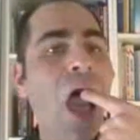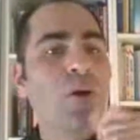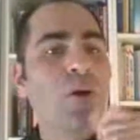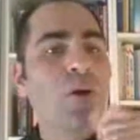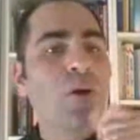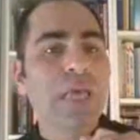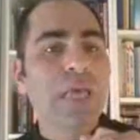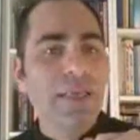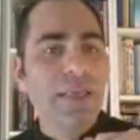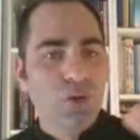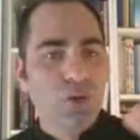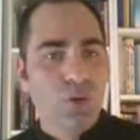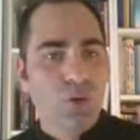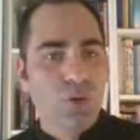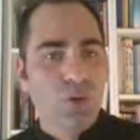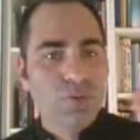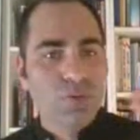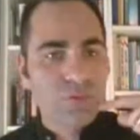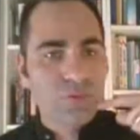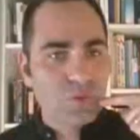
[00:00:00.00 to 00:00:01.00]
okay,
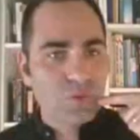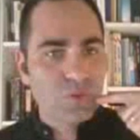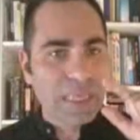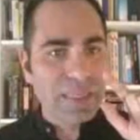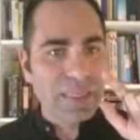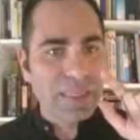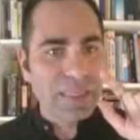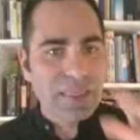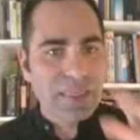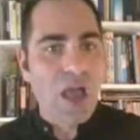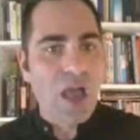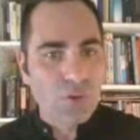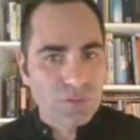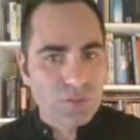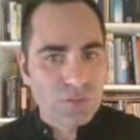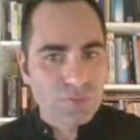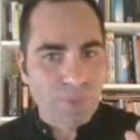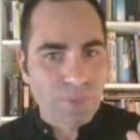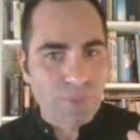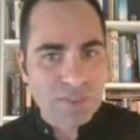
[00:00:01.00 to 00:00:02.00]
so to take it
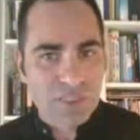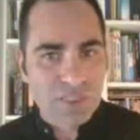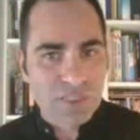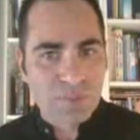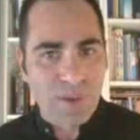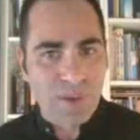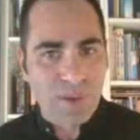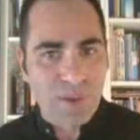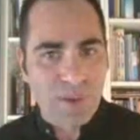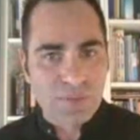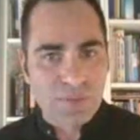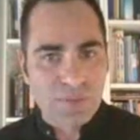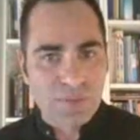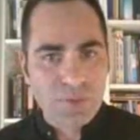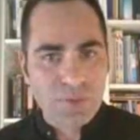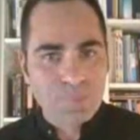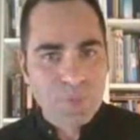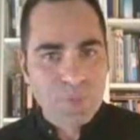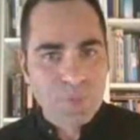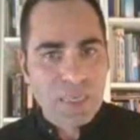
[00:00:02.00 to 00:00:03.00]
out much as
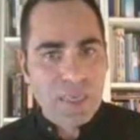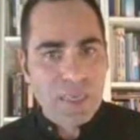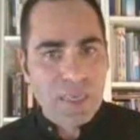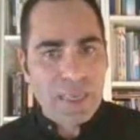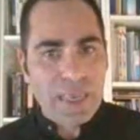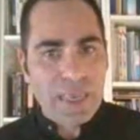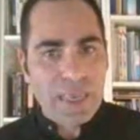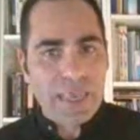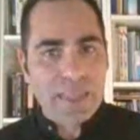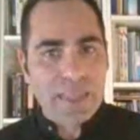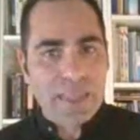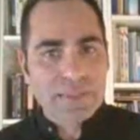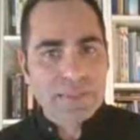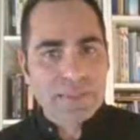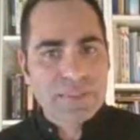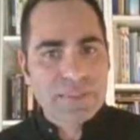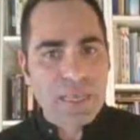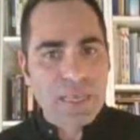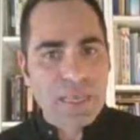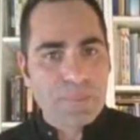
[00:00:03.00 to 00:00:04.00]
possible,
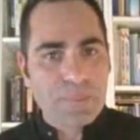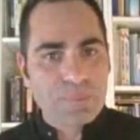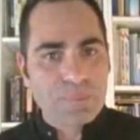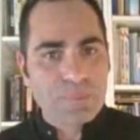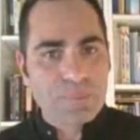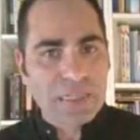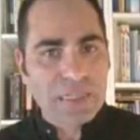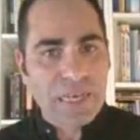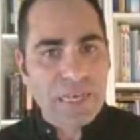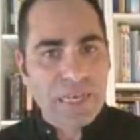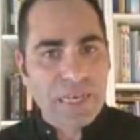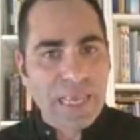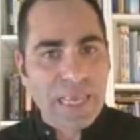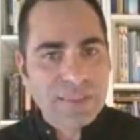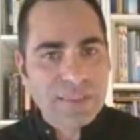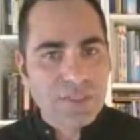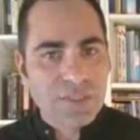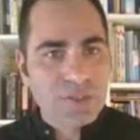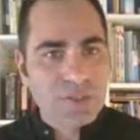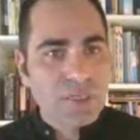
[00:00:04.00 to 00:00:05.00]
and
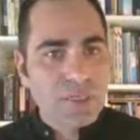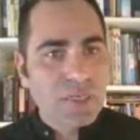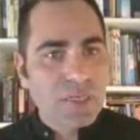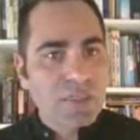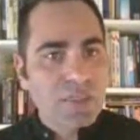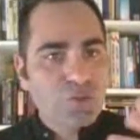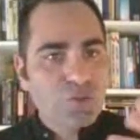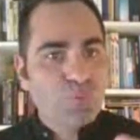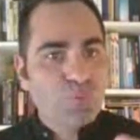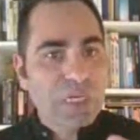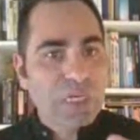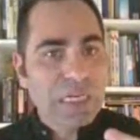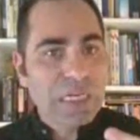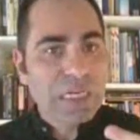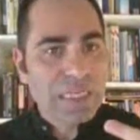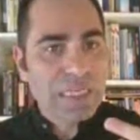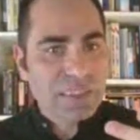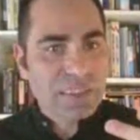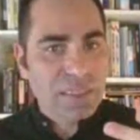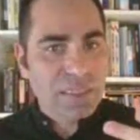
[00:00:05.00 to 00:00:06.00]
later to
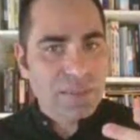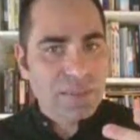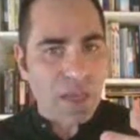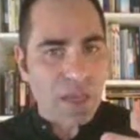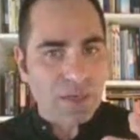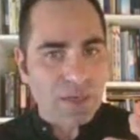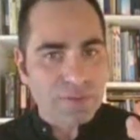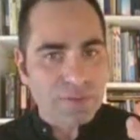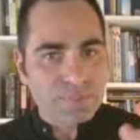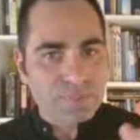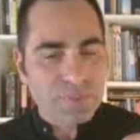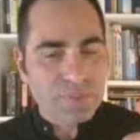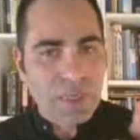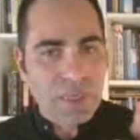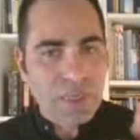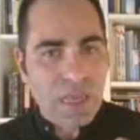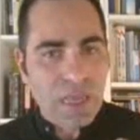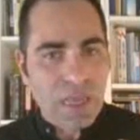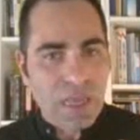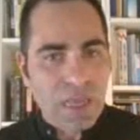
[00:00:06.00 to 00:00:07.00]
release the tongue.
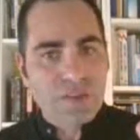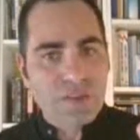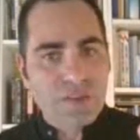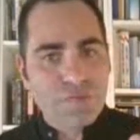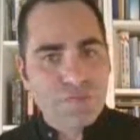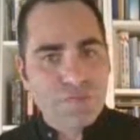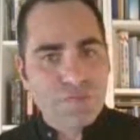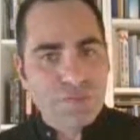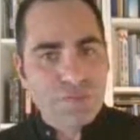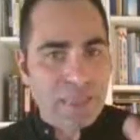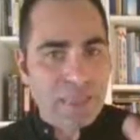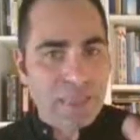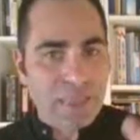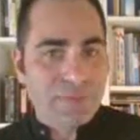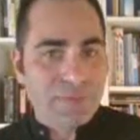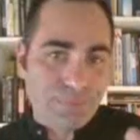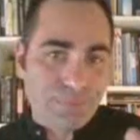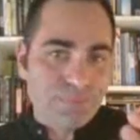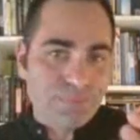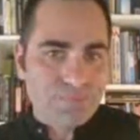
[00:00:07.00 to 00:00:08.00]
And
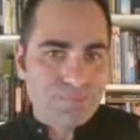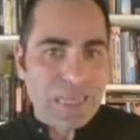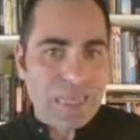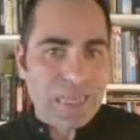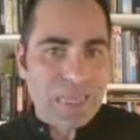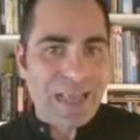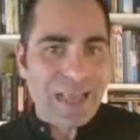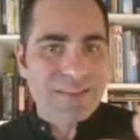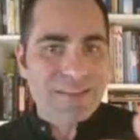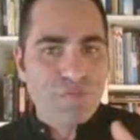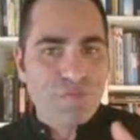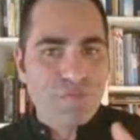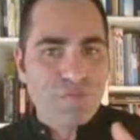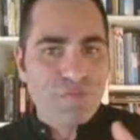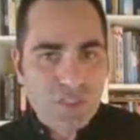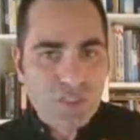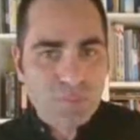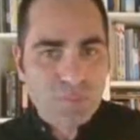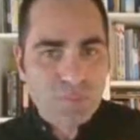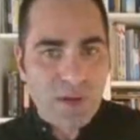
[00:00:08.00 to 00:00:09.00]
on the
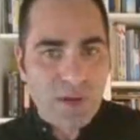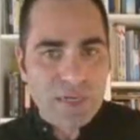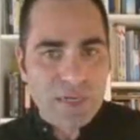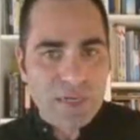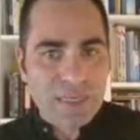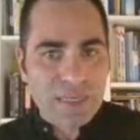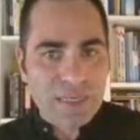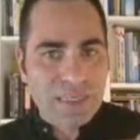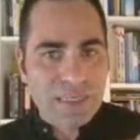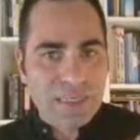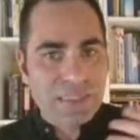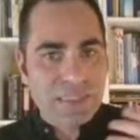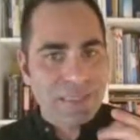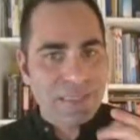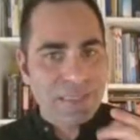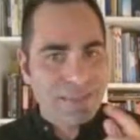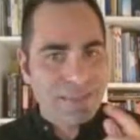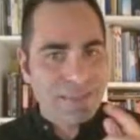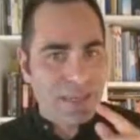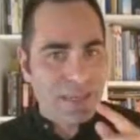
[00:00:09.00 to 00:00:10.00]
first part, I can
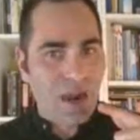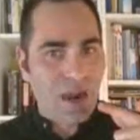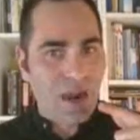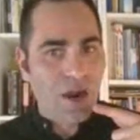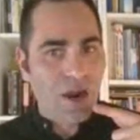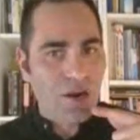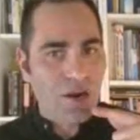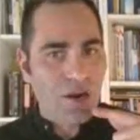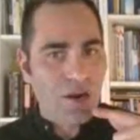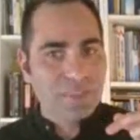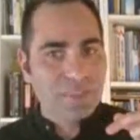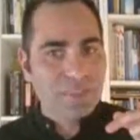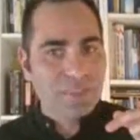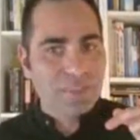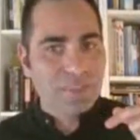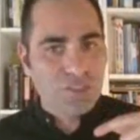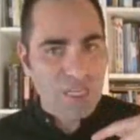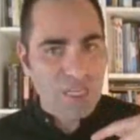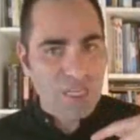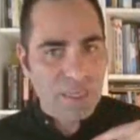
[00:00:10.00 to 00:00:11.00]
see the heart,
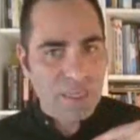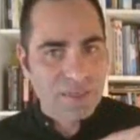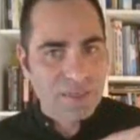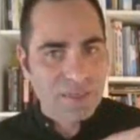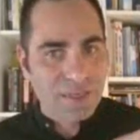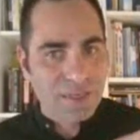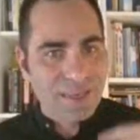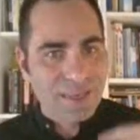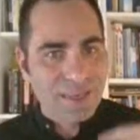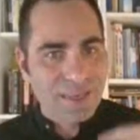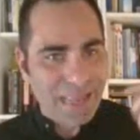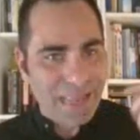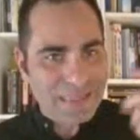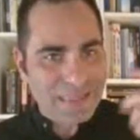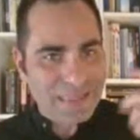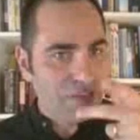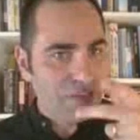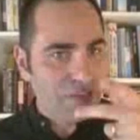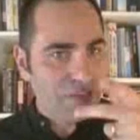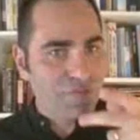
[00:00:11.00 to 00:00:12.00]
the Jing,
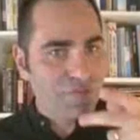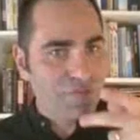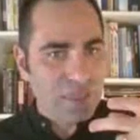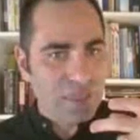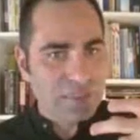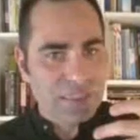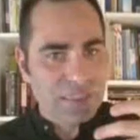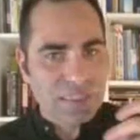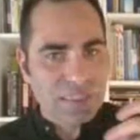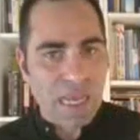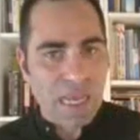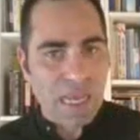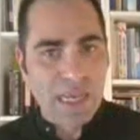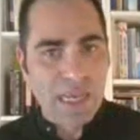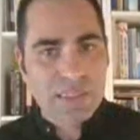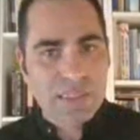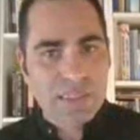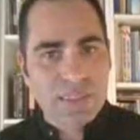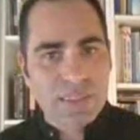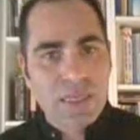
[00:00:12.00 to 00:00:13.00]
and the liver on the
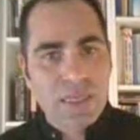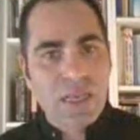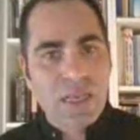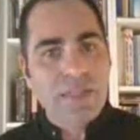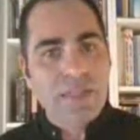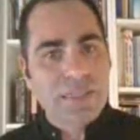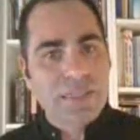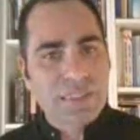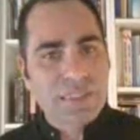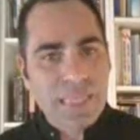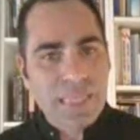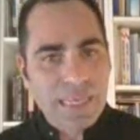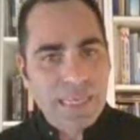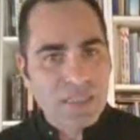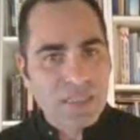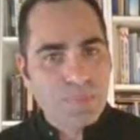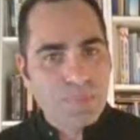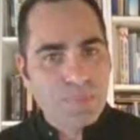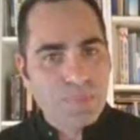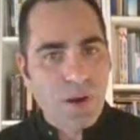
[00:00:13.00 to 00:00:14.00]
sides. On the
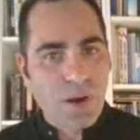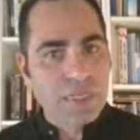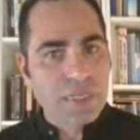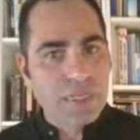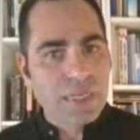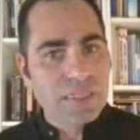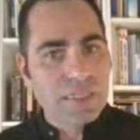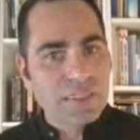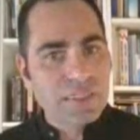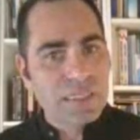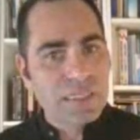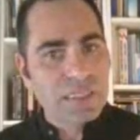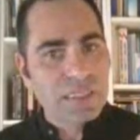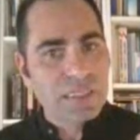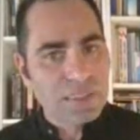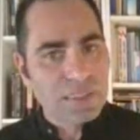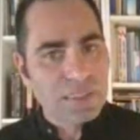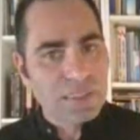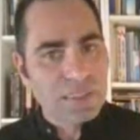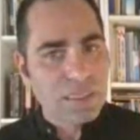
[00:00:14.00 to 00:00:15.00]
second part, I can
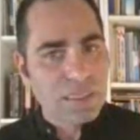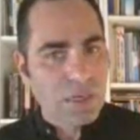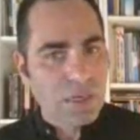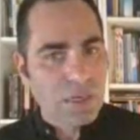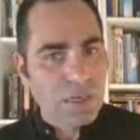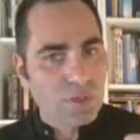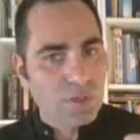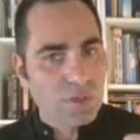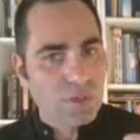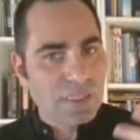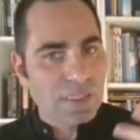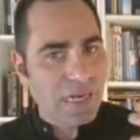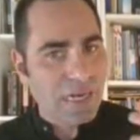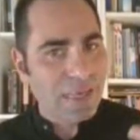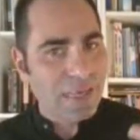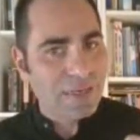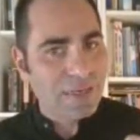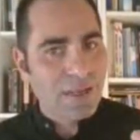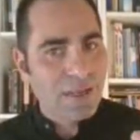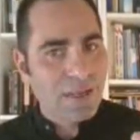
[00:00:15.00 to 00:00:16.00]
see the internal organs
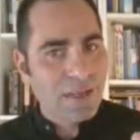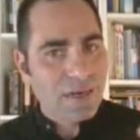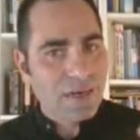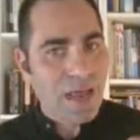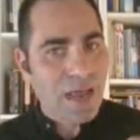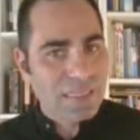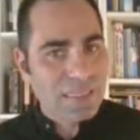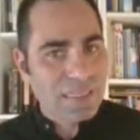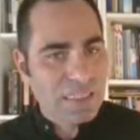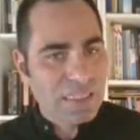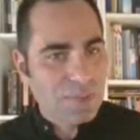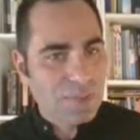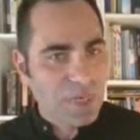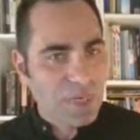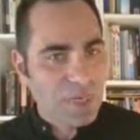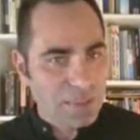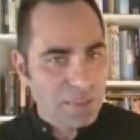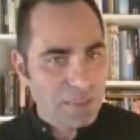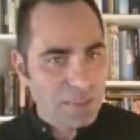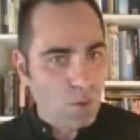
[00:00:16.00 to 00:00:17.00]
like lung and
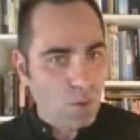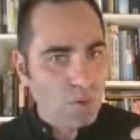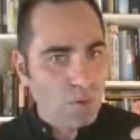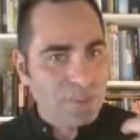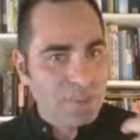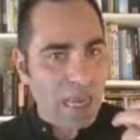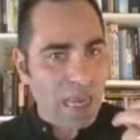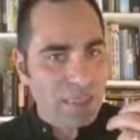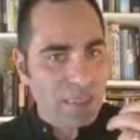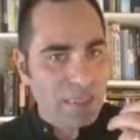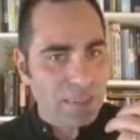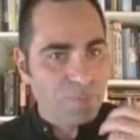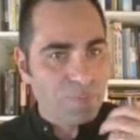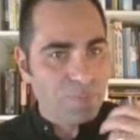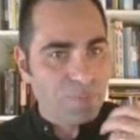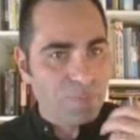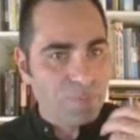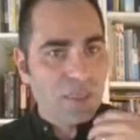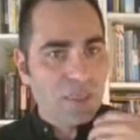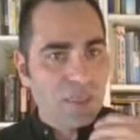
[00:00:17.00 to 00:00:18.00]
spleen, the whole
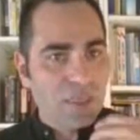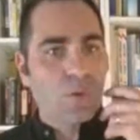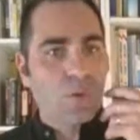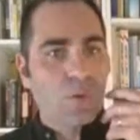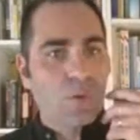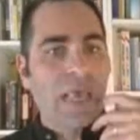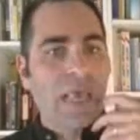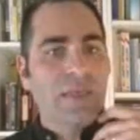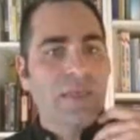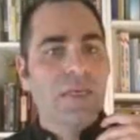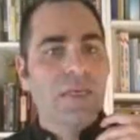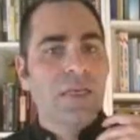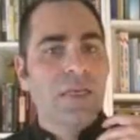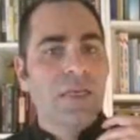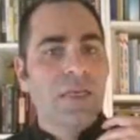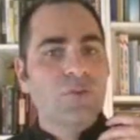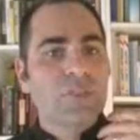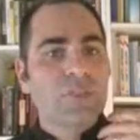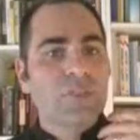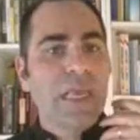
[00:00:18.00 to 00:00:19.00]
tie-in. So like
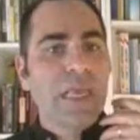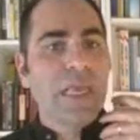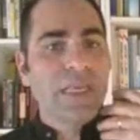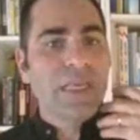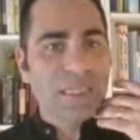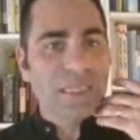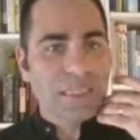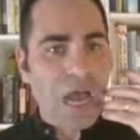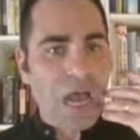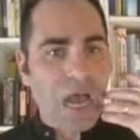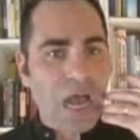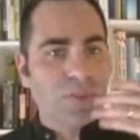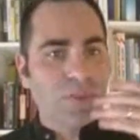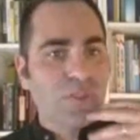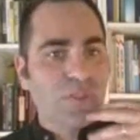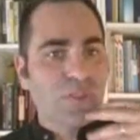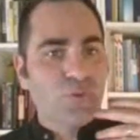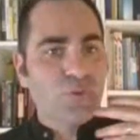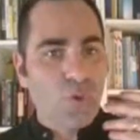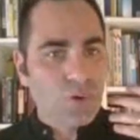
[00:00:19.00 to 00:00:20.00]
to take it
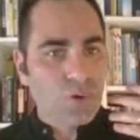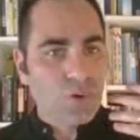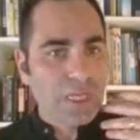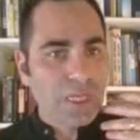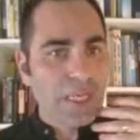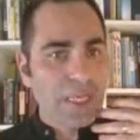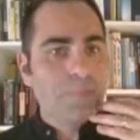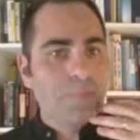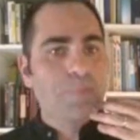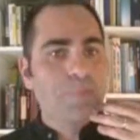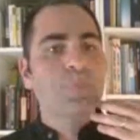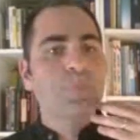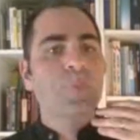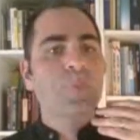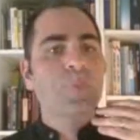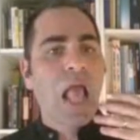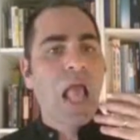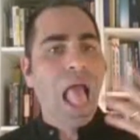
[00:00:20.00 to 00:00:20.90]
out strongly,